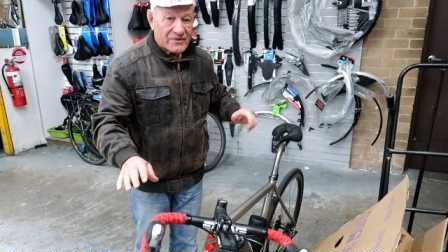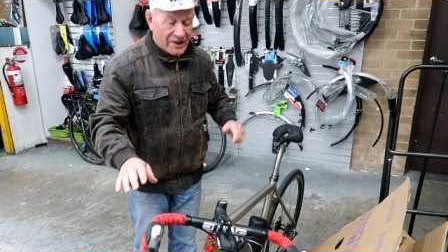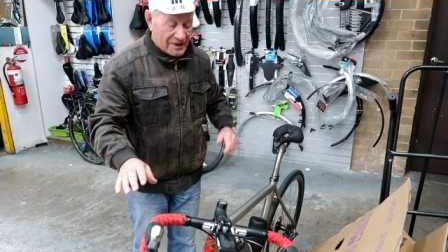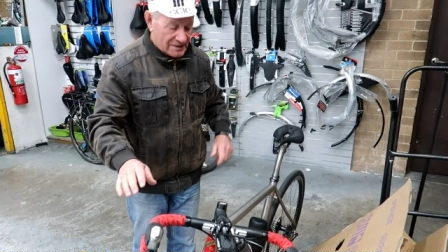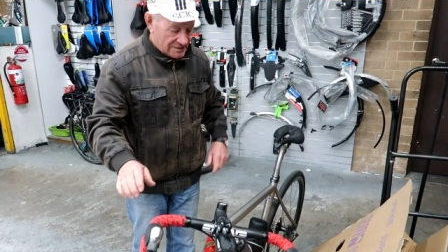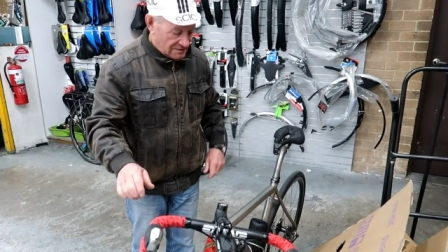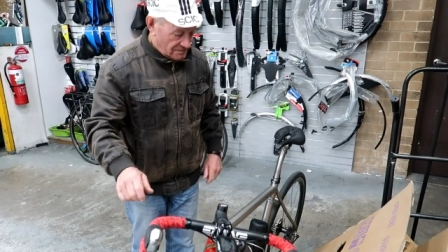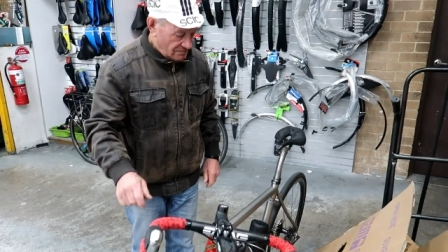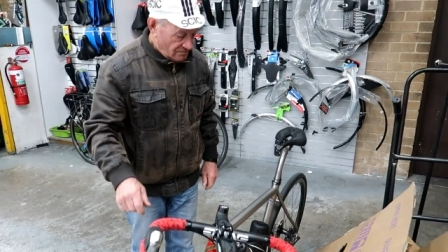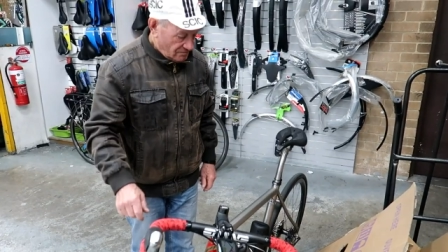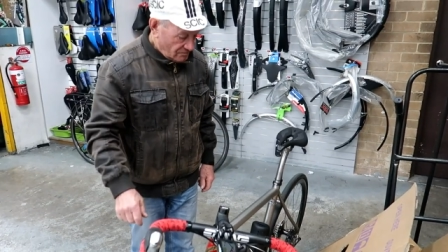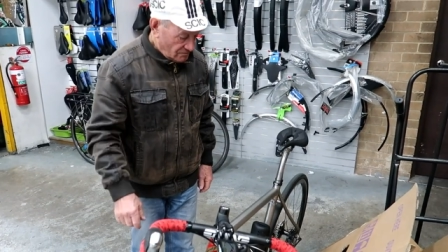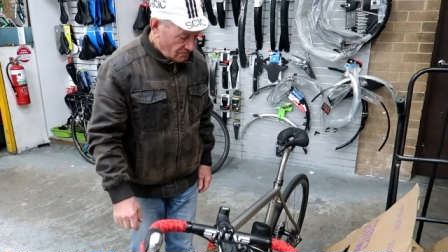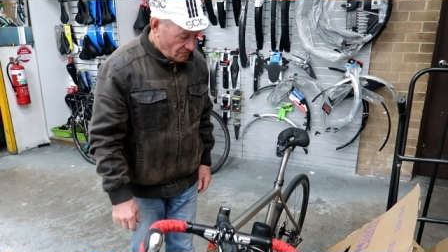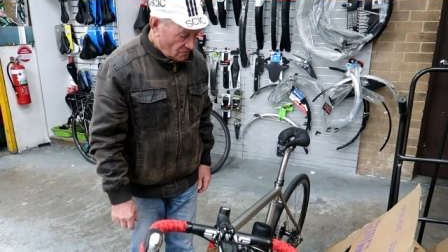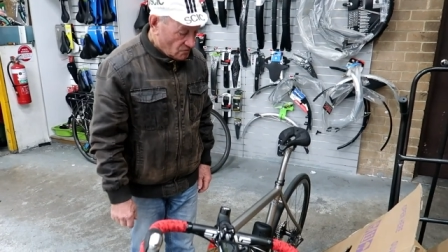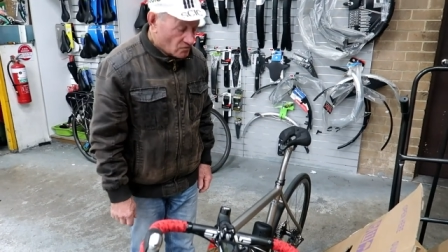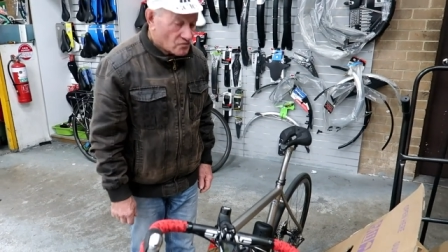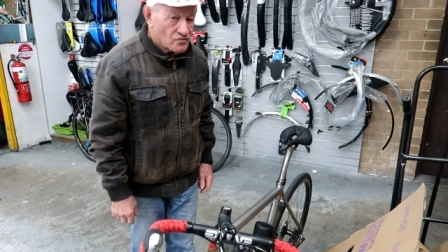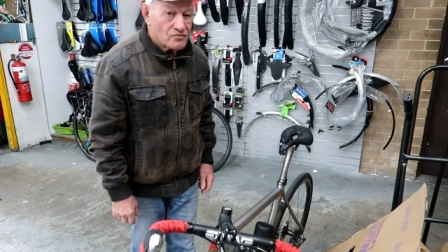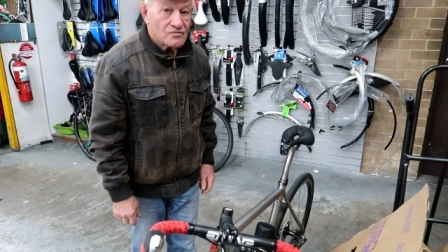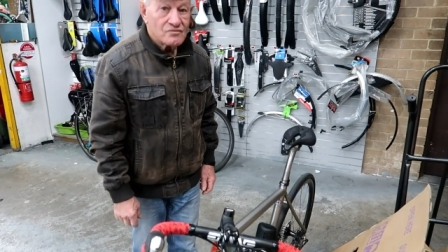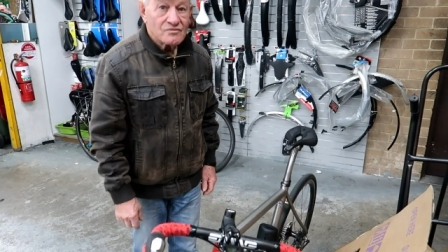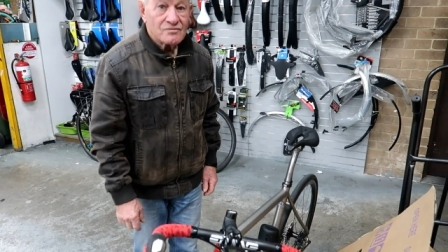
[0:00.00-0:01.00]
Matt
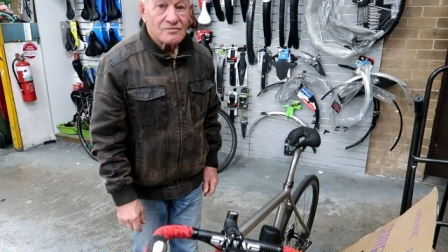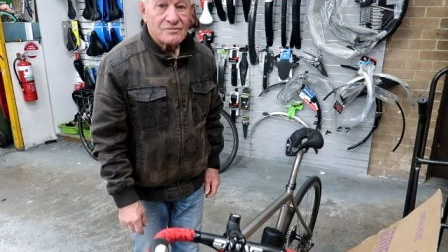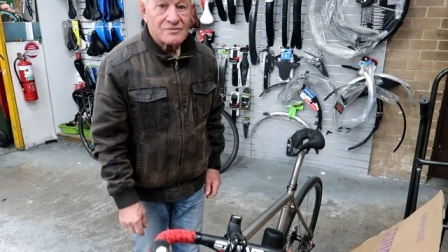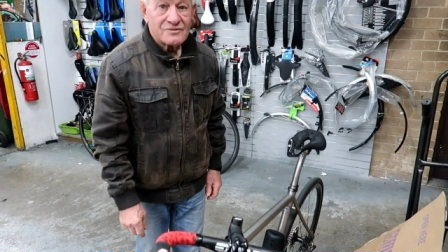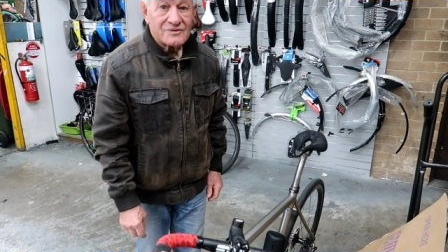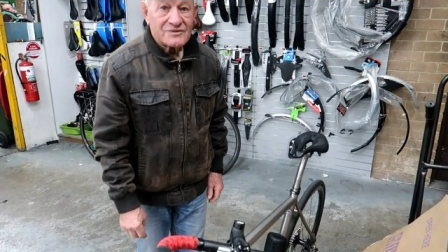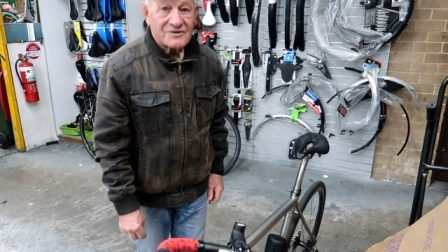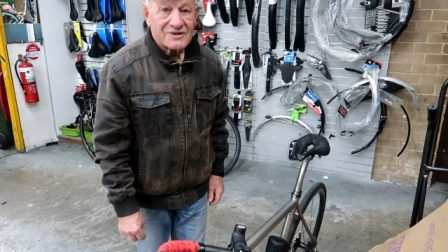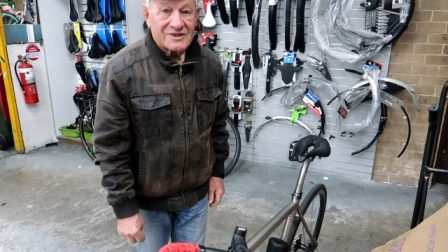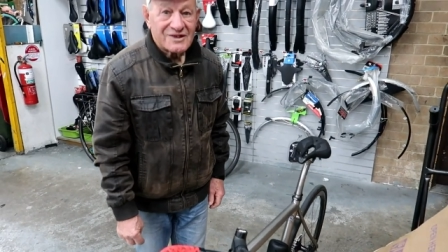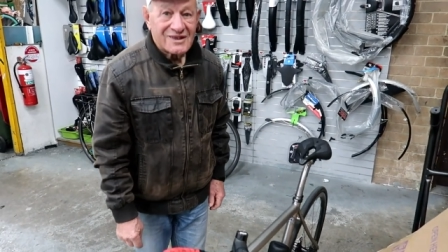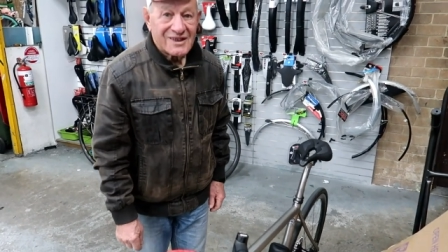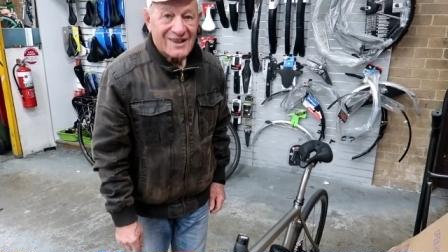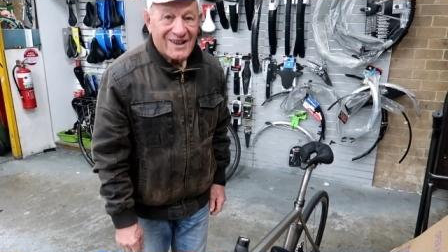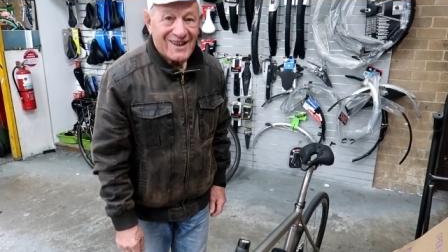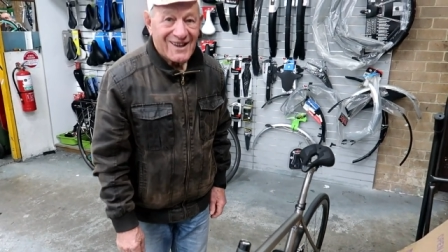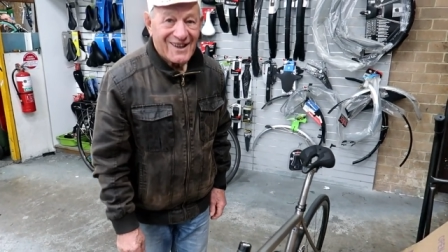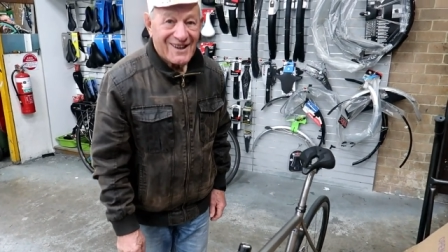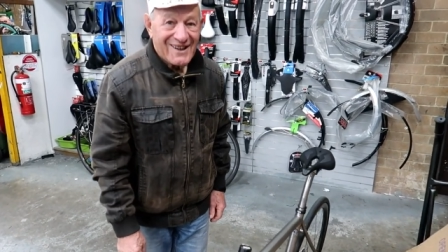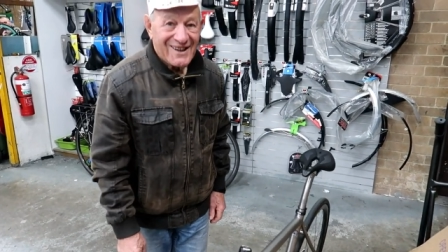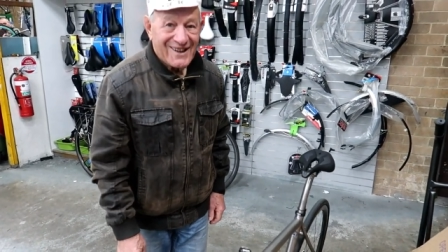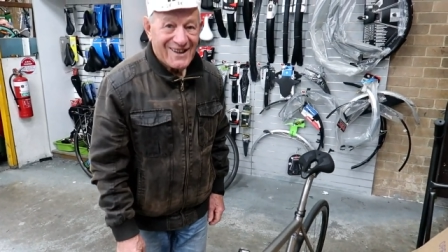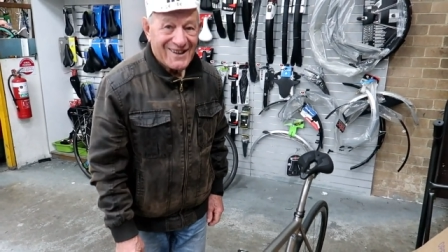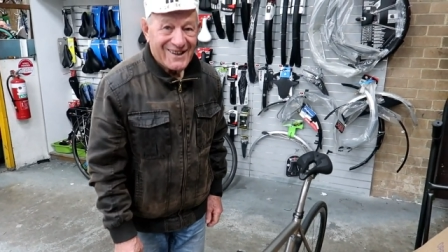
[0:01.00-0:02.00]
Louis,
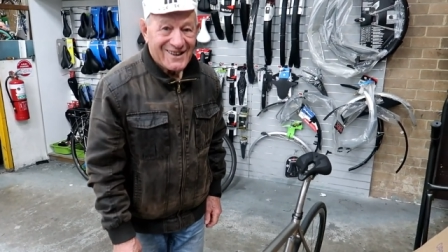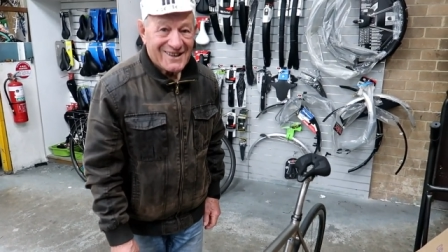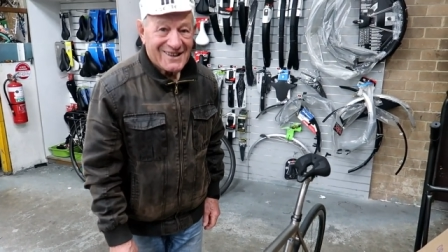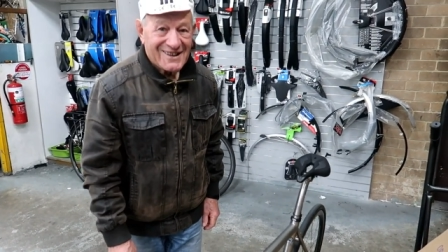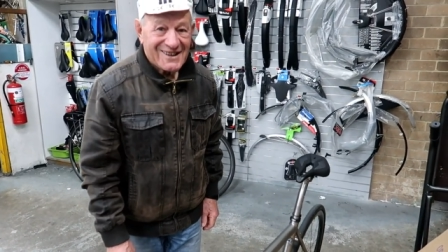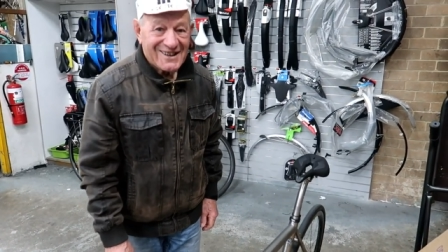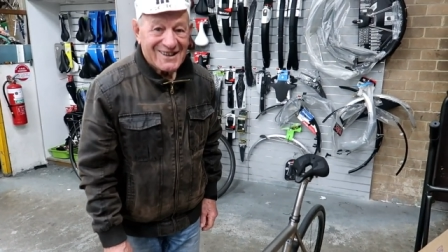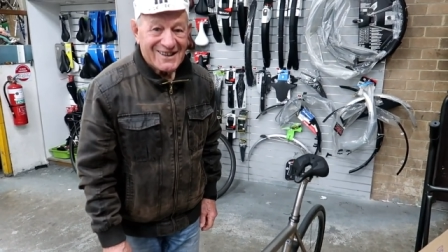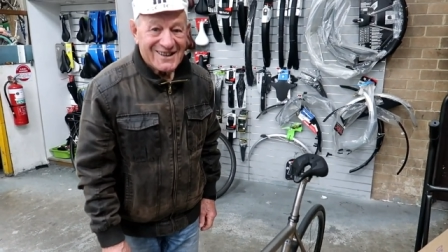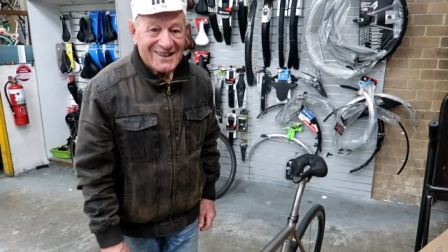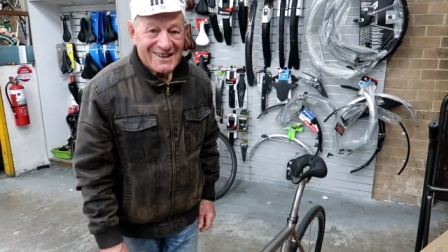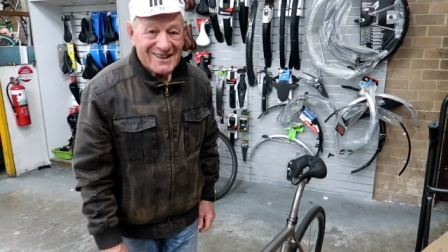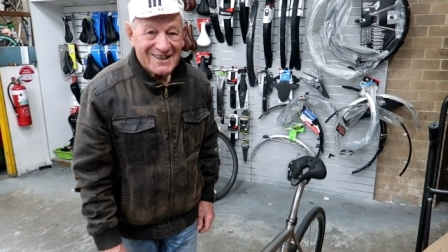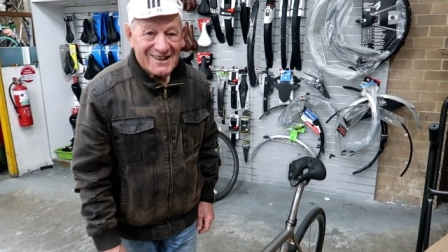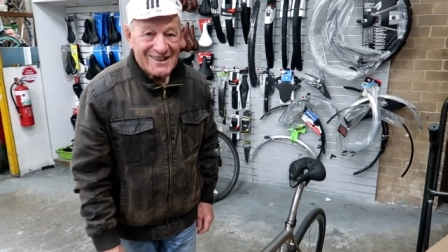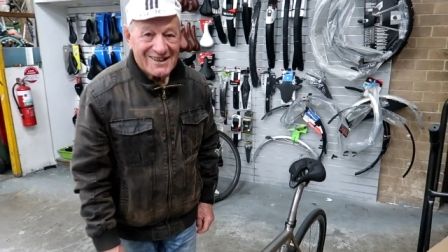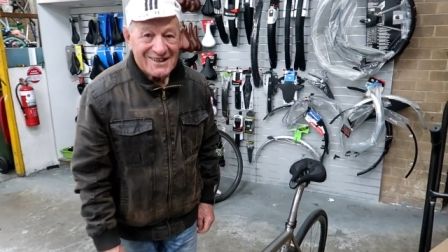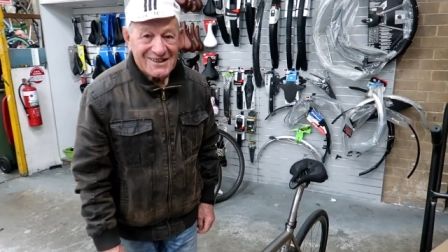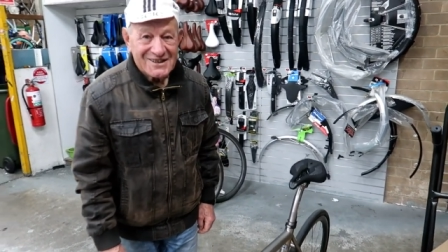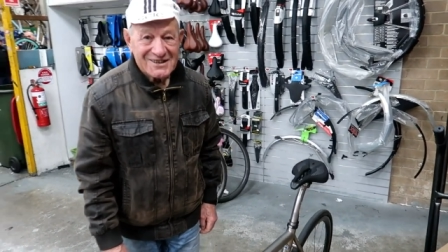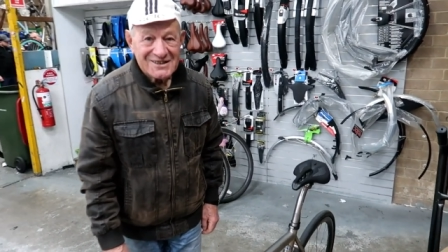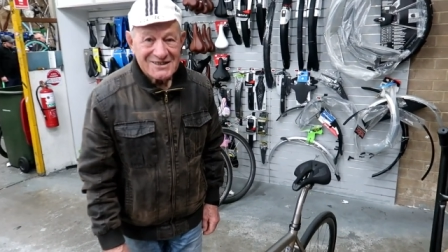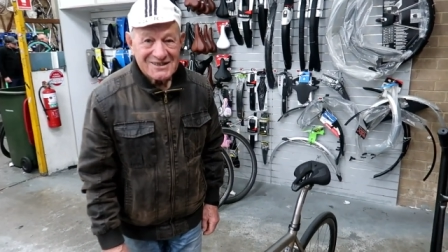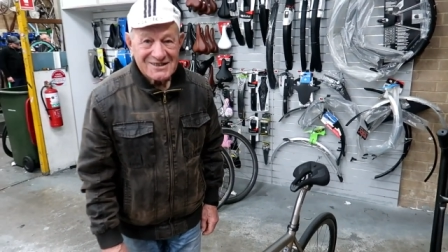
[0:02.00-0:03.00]
73